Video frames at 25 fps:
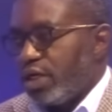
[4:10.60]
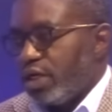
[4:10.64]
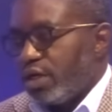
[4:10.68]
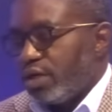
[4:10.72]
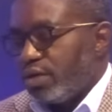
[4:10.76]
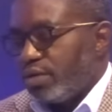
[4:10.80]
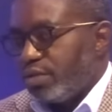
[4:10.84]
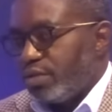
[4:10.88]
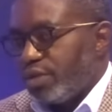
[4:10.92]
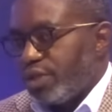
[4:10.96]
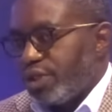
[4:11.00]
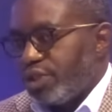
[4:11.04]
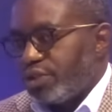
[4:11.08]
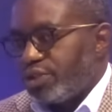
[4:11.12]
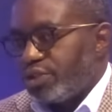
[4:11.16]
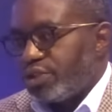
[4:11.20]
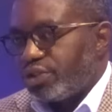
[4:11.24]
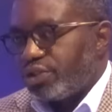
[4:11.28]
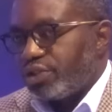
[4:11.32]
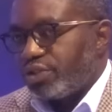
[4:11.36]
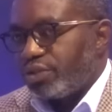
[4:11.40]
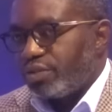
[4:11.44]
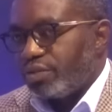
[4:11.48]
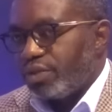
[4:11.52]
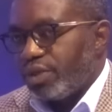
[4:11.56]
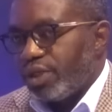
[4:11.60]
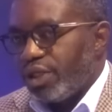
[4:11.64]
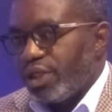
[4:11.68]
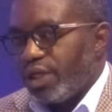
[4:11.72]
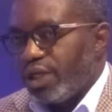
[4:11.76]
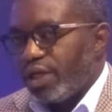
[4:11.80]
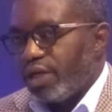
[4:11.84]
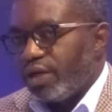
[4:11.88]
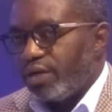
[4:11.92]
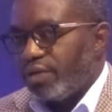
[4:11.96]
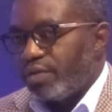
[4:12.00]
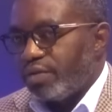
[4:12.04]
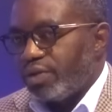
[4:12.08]
which, we,
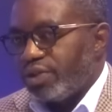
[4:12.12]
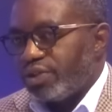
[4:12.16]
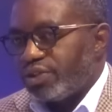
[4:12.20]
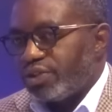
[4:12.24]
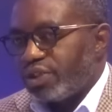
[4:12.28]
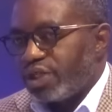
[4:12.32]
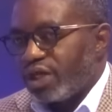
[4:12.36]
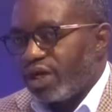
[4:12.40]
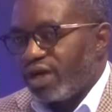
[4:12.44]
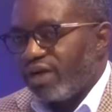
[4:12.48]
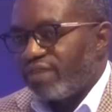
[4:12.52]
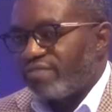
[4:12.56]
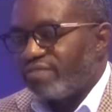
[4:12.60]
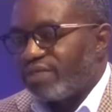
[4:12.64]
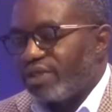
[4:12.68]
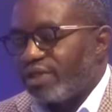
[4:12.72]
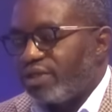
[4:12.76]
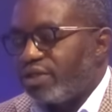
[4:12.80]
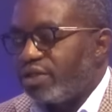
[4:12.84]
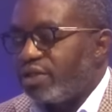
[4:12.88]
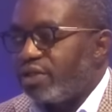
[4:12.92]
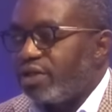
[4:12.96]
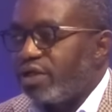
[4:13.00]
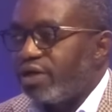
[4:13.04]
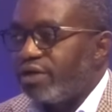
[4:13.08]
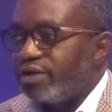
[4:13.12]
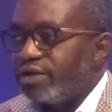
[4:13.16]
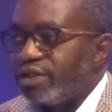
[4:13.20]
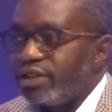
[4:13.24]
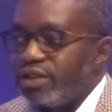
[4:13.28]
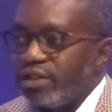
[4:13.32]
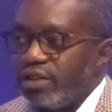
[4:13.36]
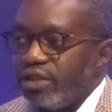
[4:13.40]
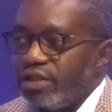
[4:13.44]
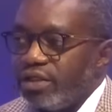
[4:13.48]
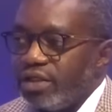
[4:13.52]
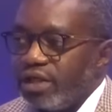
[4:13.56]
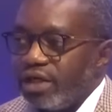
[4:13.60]
uh, which the government inherit,
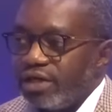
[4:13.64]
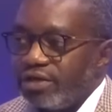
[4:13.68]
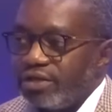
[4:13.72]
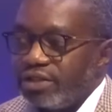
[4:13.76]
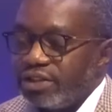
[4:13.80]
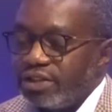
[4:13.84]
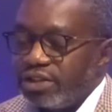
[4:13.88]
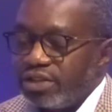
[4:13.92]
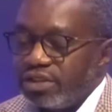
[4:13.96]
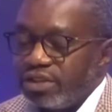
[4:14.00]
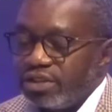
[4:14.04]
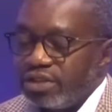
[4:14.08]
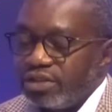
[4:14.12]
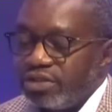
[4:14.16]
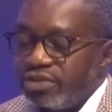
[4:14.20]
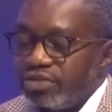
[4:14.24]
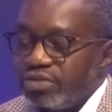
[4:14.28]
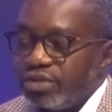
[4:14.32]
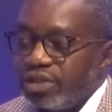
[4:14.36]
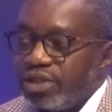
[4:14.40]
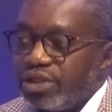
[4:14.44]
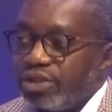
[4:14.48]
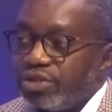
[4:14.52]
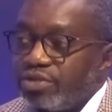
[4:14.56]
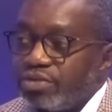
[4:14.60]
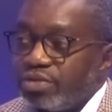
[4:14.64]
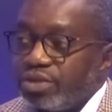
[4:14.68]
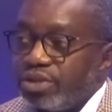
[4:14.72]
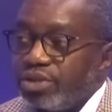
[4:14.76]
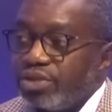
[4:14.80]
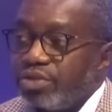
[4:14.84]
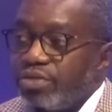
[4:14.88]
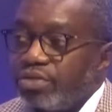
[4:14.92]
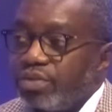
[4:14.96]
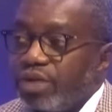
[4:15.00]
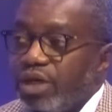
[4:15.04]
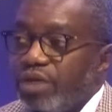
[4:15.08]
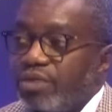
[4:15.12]
inherited in
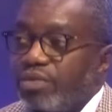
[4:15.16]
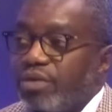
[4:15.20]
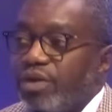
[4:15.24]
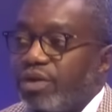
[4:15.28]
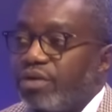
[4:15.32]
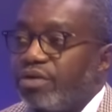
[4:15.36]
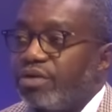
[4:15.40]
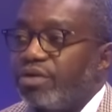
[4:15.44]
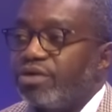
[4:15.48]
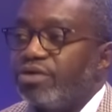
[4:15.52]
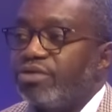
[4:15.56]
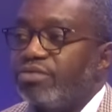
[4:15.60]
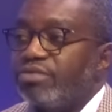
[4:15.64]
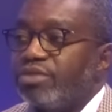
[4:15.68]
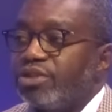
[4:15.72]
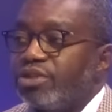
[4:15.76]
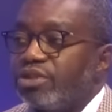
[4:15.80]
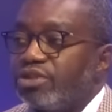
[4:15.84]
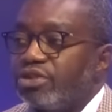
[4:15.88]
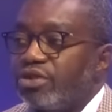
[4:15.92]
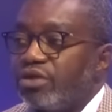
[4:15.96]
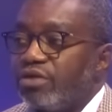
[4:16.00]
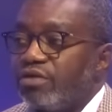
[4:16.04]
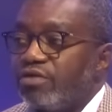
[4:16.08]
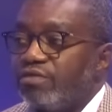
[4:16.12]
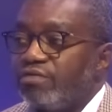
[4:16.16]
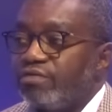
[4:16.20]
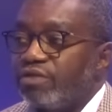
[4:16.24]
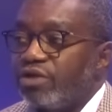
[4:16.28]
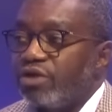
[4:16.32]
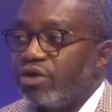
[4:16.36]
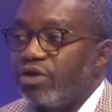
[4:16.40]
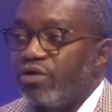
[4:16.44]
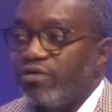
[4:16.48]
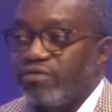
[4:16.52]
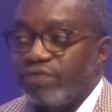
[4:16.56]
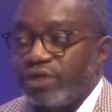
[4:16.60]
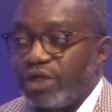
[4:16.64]
2021 were going to be solved
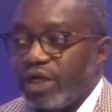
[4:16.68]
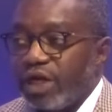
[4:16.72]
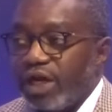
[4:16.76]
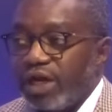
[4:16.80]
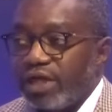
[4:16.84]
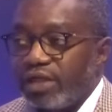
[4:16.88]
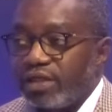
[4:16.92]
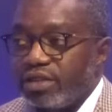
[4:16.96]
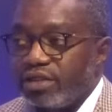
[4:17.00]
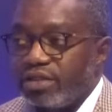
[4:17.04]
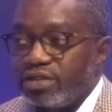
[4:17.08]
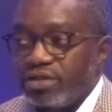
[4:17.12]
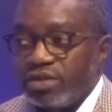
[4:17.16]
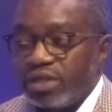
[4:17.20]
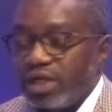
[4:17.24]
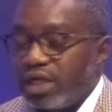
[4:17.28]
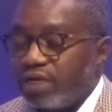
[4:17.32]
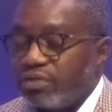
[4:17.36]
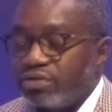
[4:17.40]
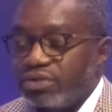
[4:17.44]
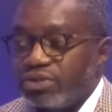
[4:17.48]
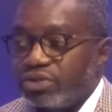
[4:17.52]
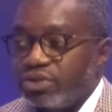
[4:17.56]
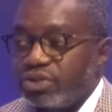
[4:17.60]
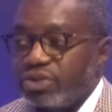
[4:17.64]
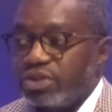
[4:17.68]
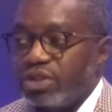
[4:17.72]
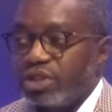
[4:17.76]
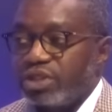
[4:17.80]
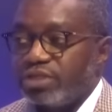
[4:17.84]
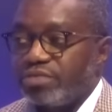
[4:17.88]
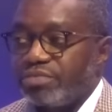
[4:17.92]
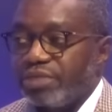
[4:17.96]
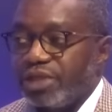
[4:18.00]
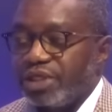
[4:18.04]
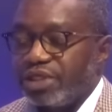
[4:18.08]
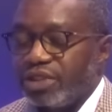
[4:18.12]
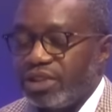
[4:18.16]
overnight. No, that was not the
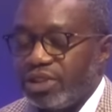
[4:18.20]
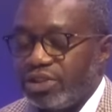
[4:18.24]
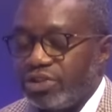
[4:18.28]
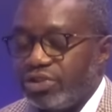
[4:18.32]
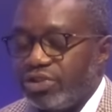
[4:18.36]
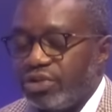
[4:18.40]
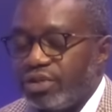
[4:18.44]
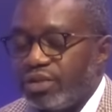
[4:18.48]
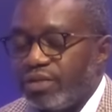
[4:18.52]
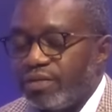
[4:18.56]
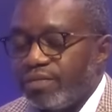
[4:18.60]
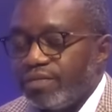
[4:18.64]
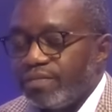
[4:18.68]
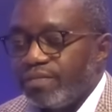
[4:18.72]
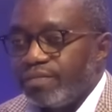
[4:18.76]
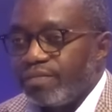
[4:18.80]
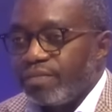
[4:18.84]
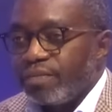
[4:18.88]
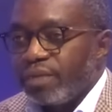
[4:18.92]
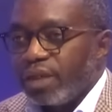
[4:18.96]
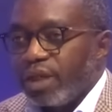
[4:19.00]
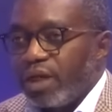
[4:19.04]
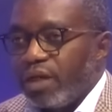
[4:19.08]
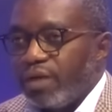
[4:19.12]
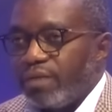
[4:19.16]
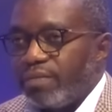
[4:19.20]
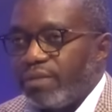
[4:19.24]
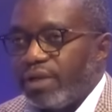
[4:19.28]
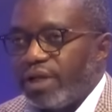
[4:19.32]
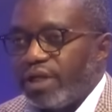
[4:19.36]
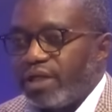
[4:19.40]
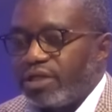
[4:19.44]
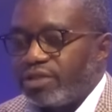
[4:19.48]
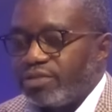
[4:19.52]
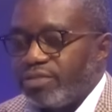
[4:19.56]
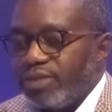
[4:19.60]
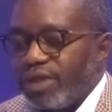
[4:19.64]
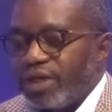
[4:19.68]
expectation. But
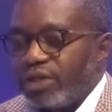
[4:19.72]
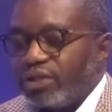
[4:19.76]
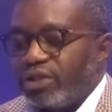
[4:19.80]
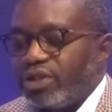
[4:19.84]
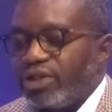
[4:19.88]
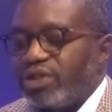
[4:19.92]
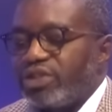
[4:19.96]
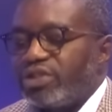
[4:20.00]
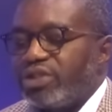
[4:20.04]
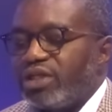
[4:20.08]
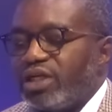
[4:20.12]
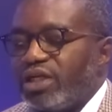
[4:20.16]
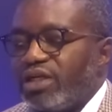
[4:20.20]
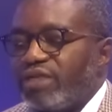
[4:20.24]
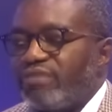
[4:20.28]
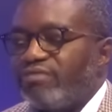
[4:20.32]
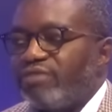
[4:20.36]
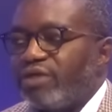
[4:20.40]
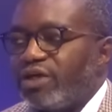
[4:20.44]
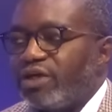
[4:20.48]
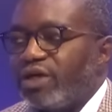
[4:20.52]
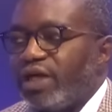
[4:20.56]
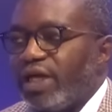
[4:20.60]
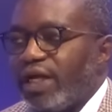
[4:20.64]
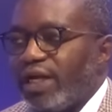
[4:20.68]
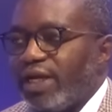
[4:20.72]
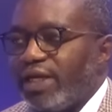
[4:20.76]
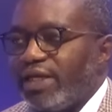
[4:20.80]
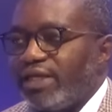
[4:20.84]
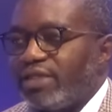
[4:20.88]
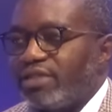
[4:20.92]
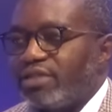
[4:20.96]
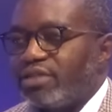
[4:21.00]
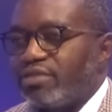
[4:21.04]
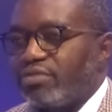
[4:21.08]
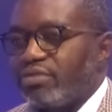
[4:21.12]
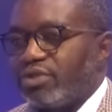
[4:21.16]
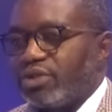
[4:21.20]
expectation at the very
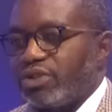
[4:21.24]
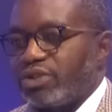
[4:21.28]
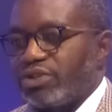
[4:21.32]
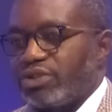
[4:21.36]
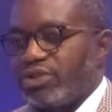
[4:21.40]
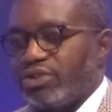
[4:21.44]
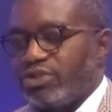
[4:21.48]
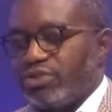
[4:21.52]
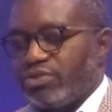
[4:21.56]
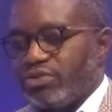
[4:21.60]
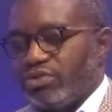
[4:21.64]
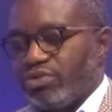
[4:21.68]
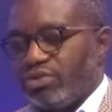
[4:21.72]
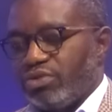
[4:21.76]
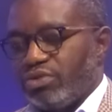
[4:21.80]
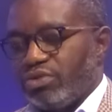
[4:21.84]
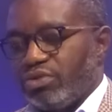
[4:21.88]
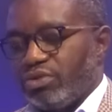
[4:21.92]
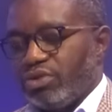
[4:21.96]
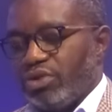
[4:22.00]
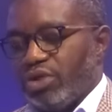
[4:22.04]
least was to